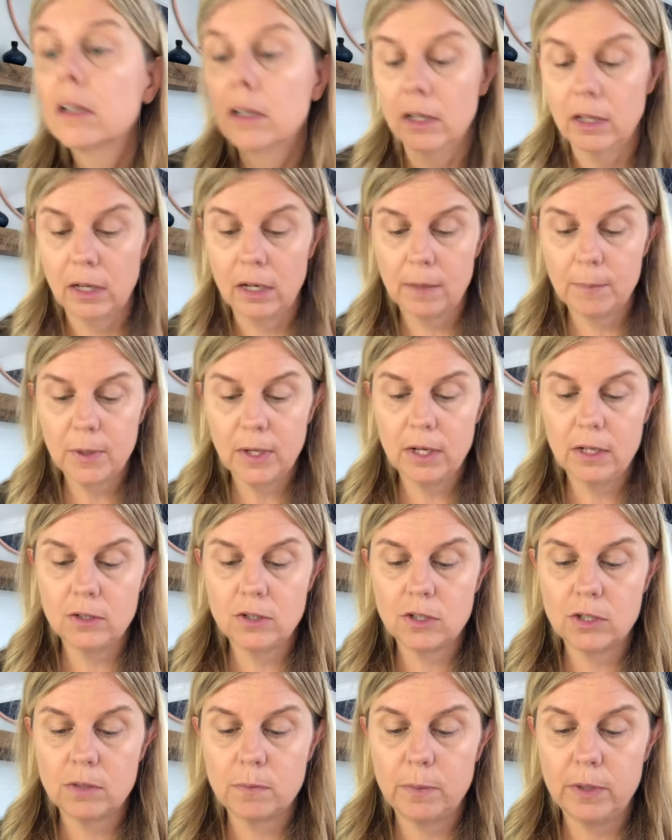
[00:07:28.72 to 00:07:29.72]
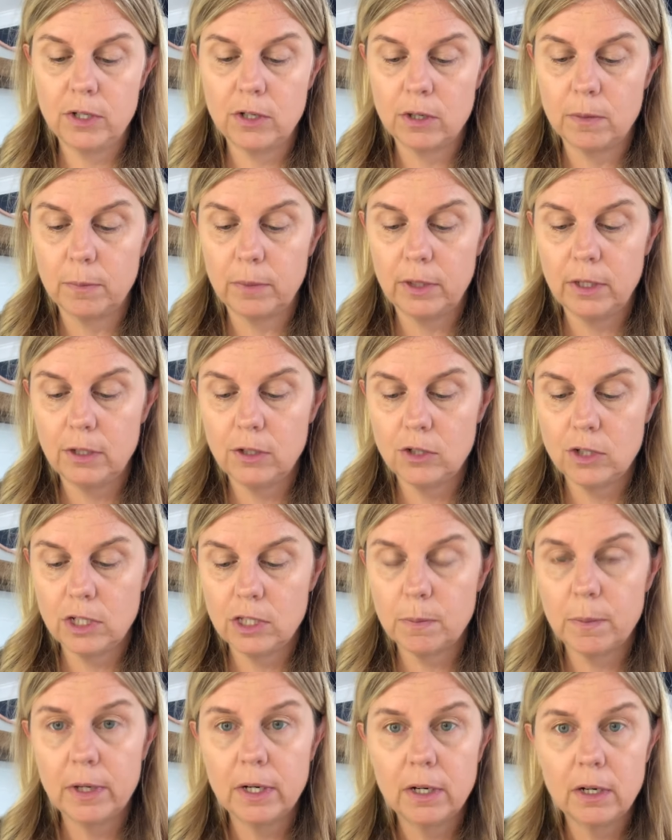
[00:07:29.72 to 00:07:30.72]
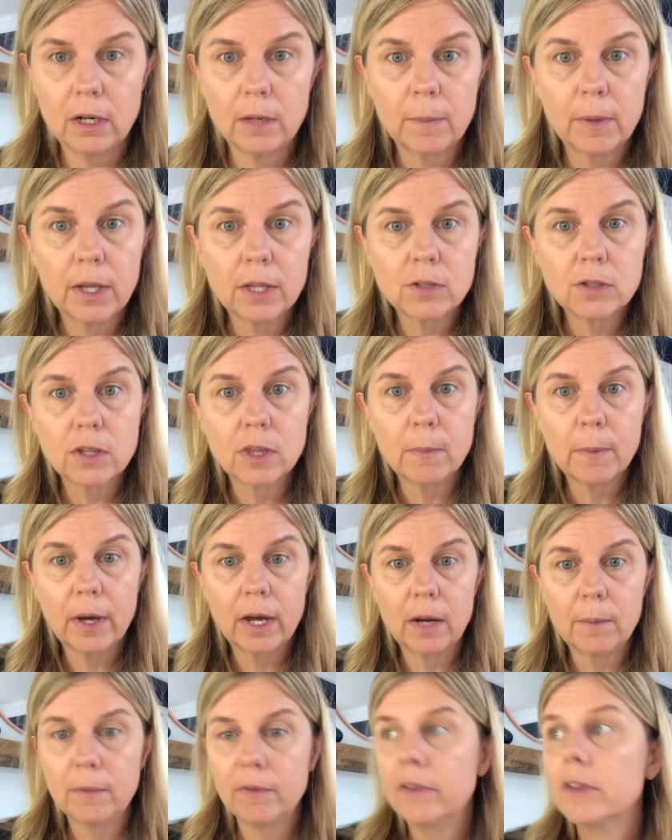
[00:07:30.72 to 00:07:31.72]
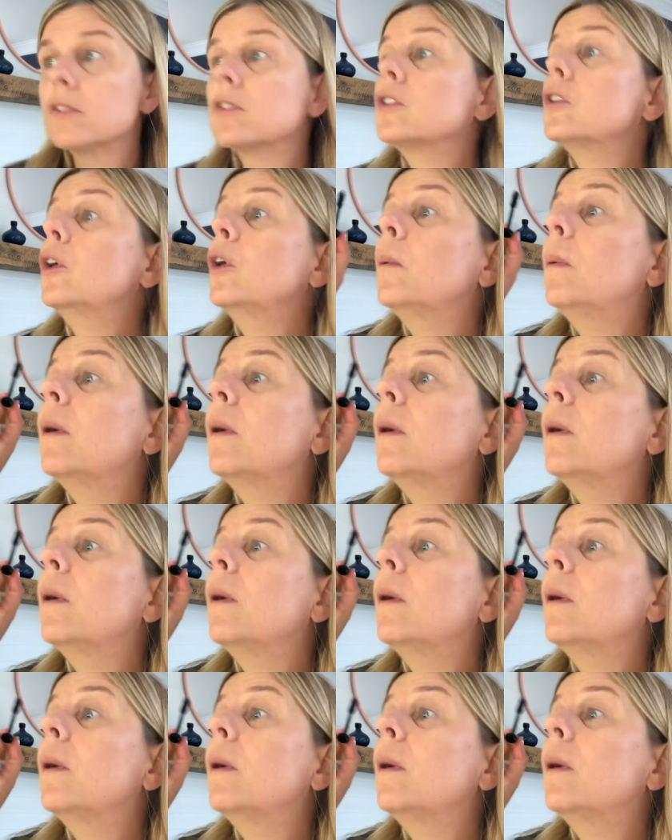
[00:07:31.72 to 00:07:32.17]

and I'm gonna just be completely transparent. I'm getting to the bottom of this tube.